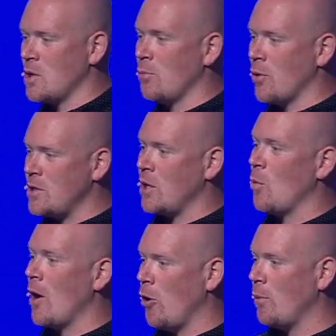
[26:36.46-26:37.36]
a breaching
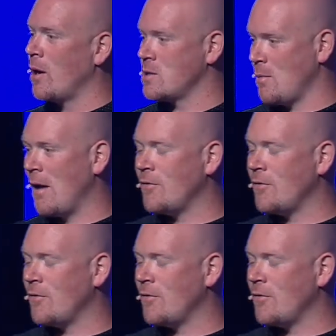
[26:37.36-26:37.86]
well because of my